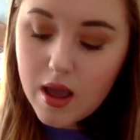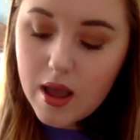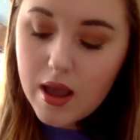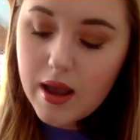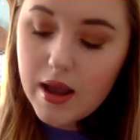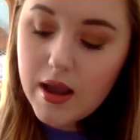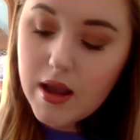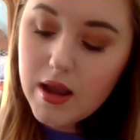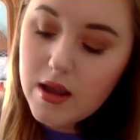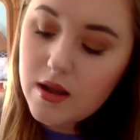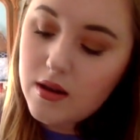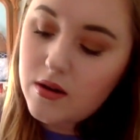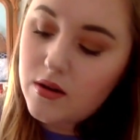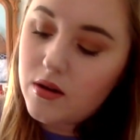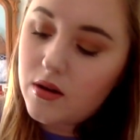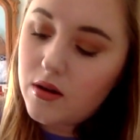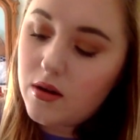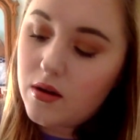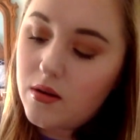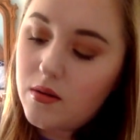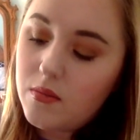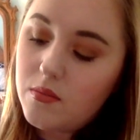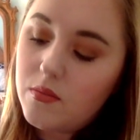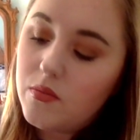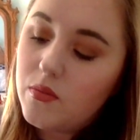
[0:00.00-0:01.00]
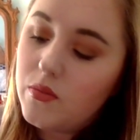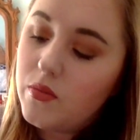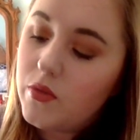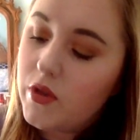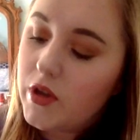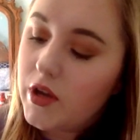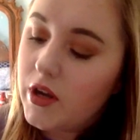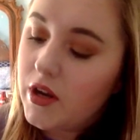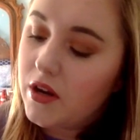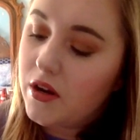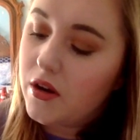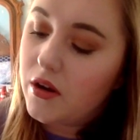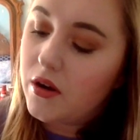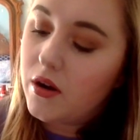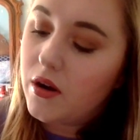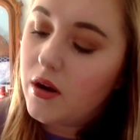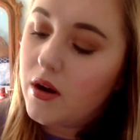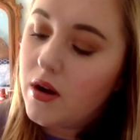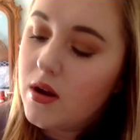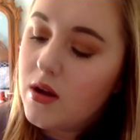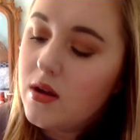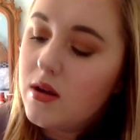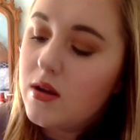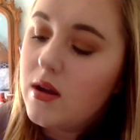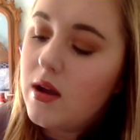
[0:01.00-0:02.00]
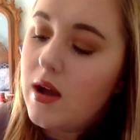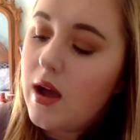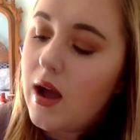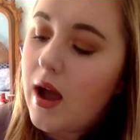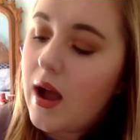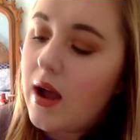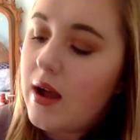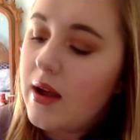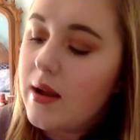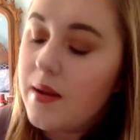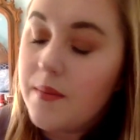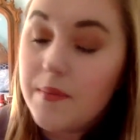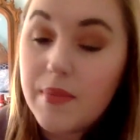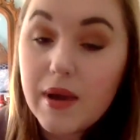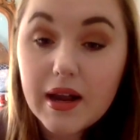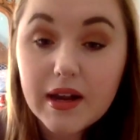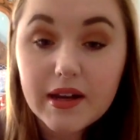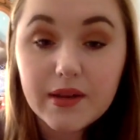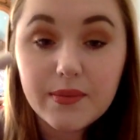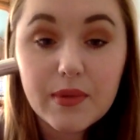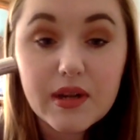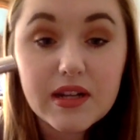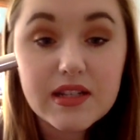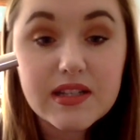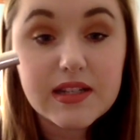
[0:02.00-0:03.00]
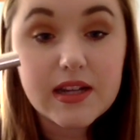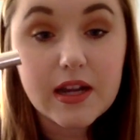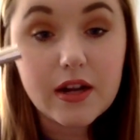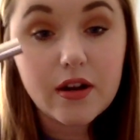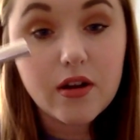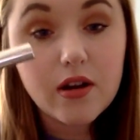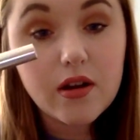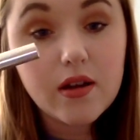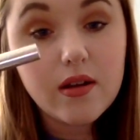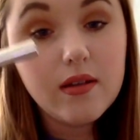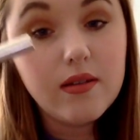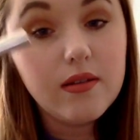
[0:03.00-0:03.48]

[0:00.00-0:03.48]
And their High Impact Mascara,